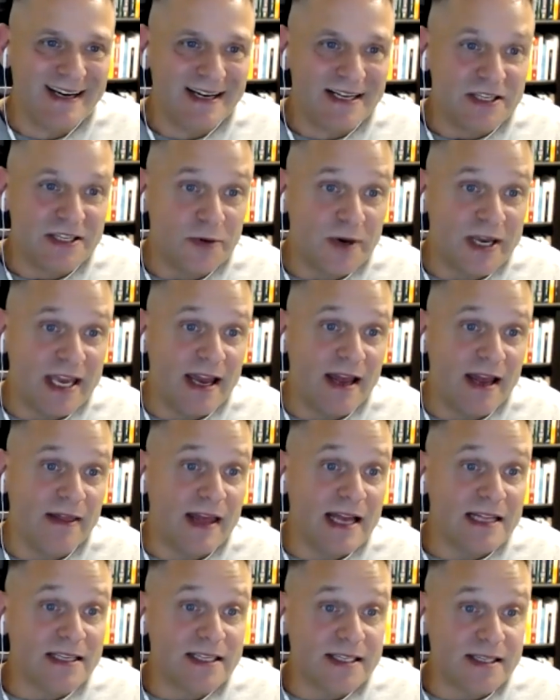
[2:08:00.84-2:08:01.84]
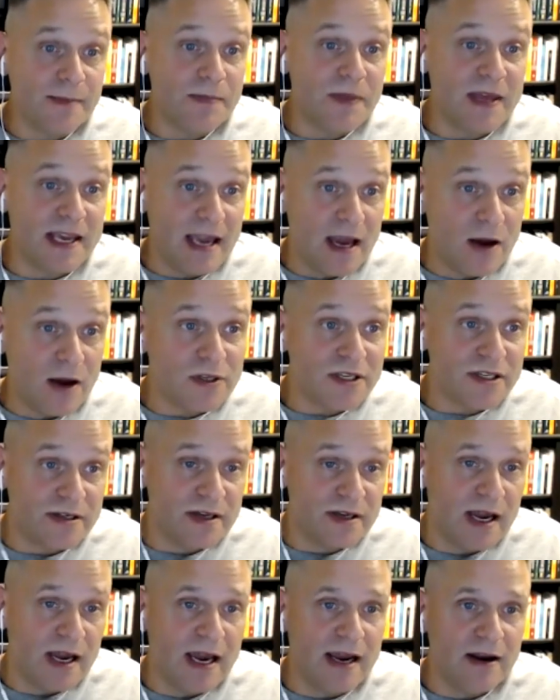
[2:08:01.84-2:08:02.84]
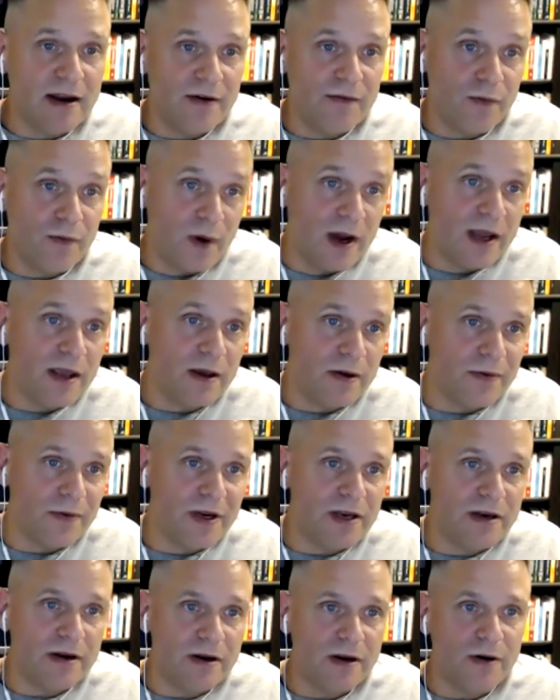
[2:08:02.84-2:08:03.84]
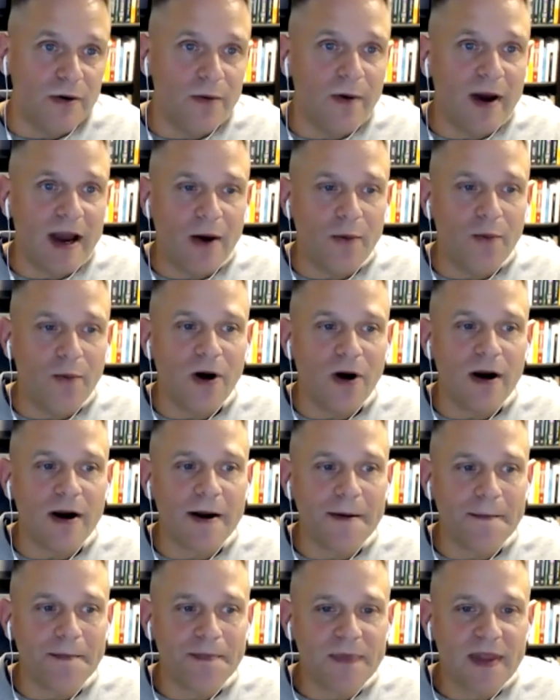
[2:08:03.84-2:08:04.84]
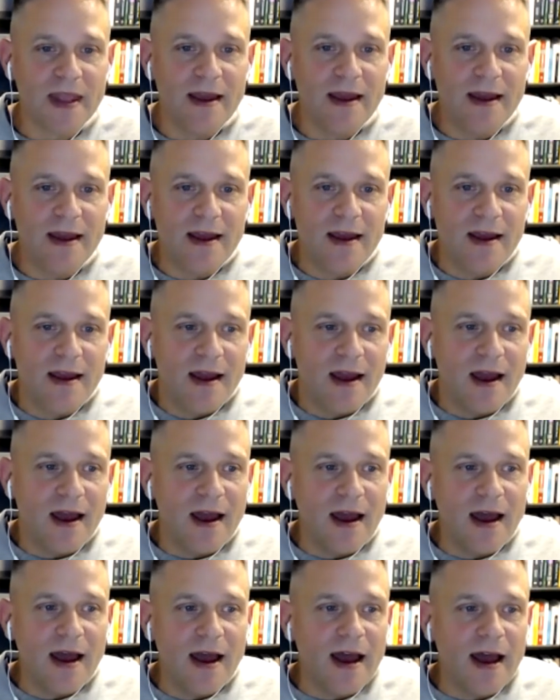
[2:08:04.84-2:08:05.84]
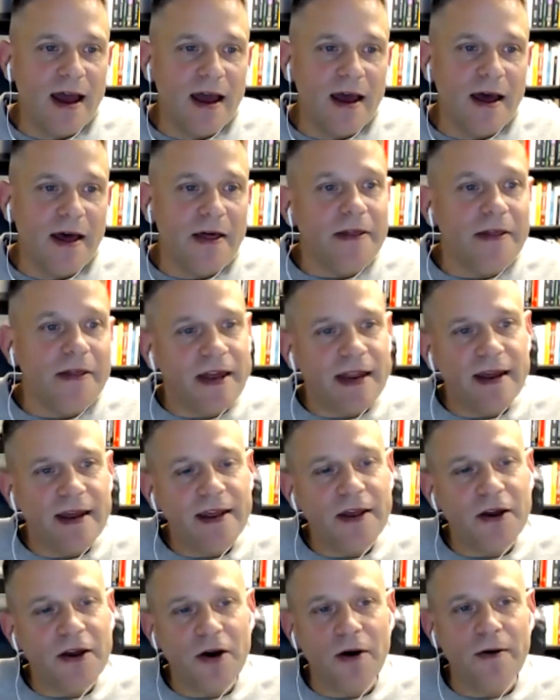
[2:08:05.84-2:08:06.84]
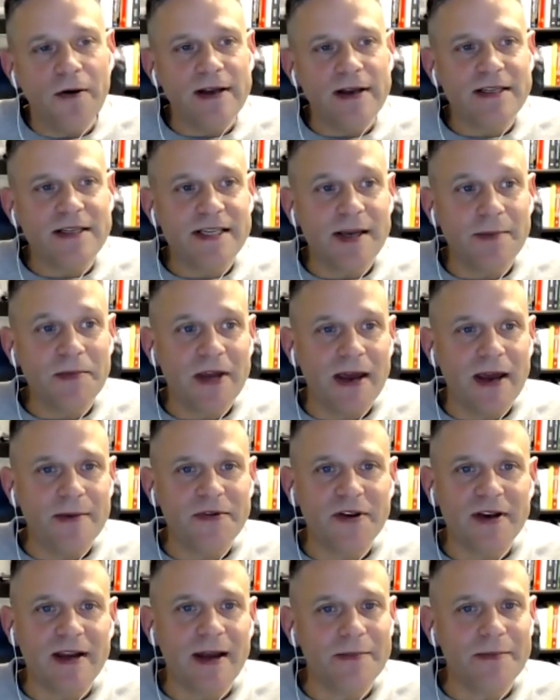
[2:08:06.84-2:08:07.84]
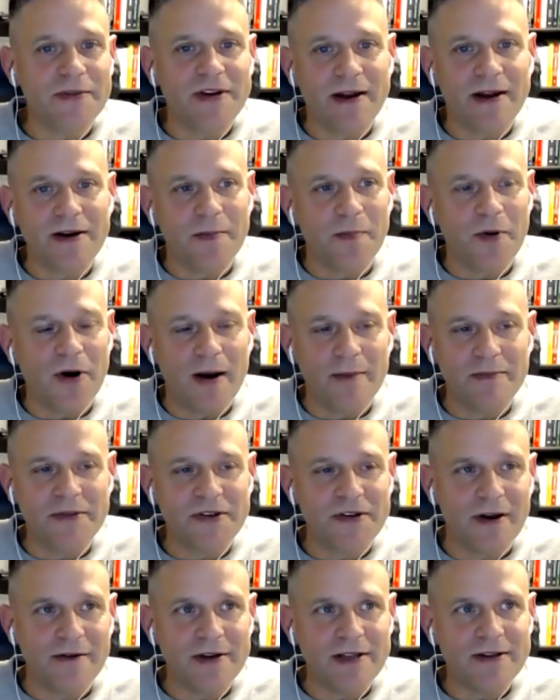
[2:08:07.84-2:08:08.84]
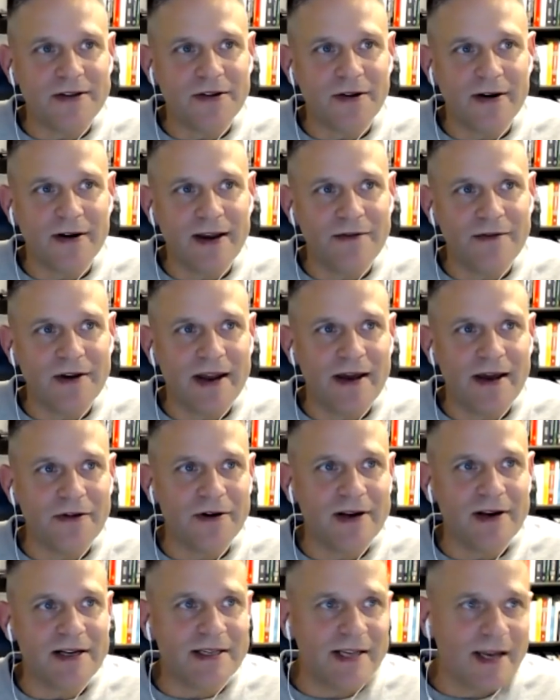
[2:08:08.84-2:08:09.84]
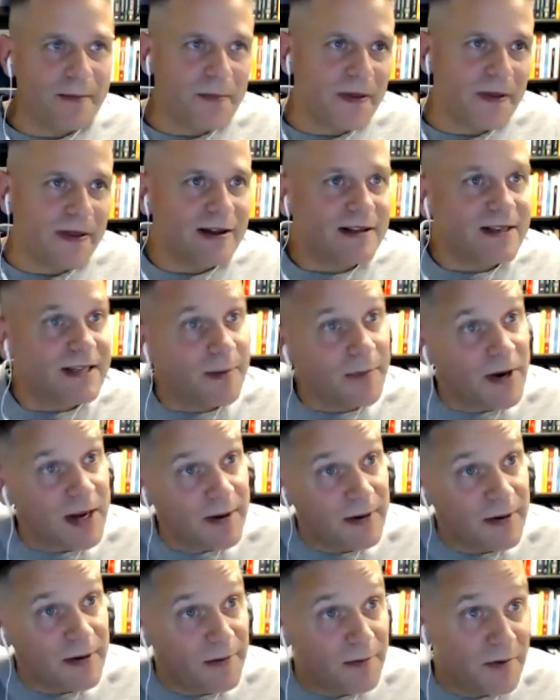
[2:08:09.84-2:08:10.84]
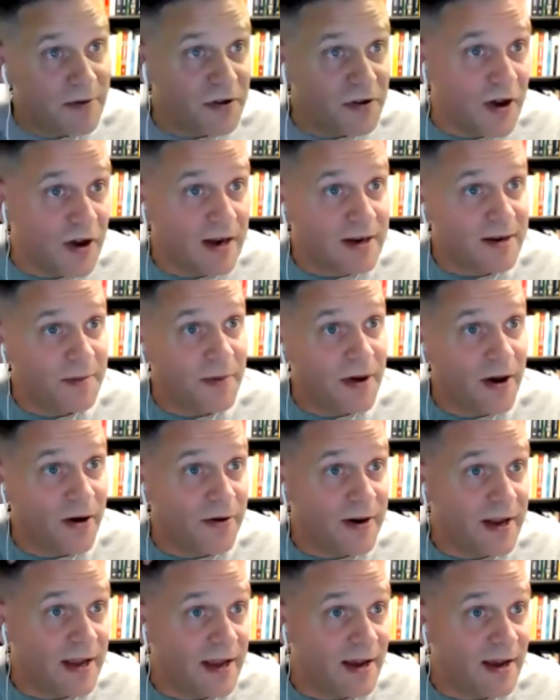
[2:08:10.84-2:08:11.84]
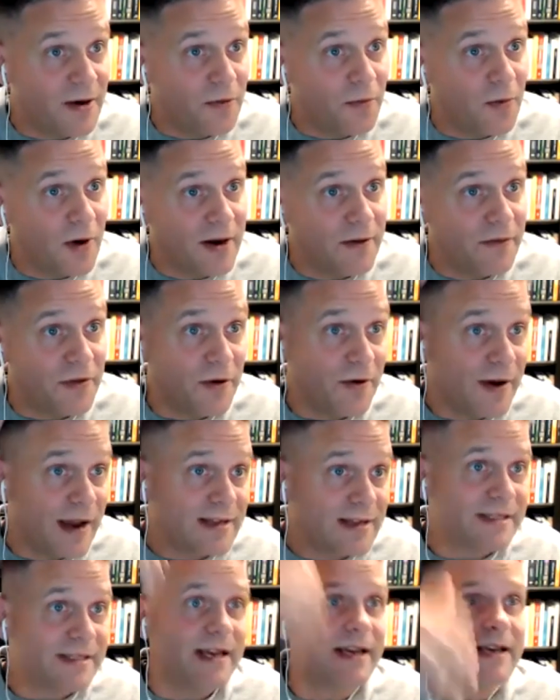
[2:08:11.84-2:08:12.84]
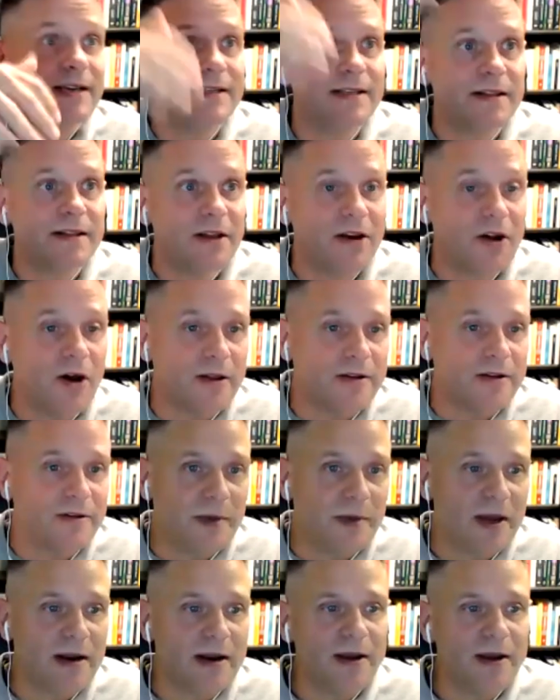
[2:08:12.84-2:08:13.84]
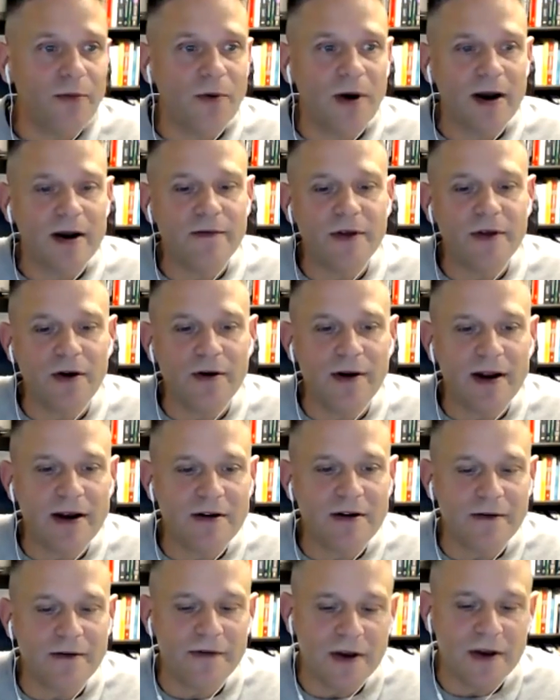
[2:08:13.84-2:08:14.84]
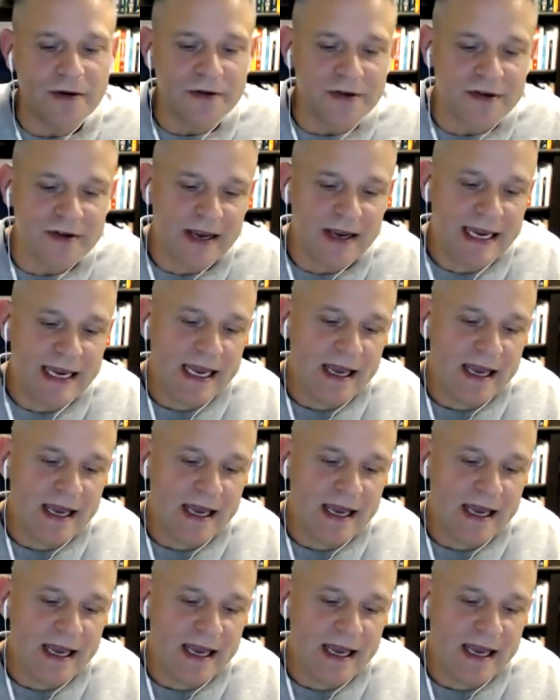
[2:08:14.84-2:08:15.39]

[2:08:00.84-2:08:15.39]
so again that's something outside of what you would do at work uh, that you know sometimes it comes down to problem solving so i'll give another example that somebody talked about in one of their essays and then ultimately one of their interviews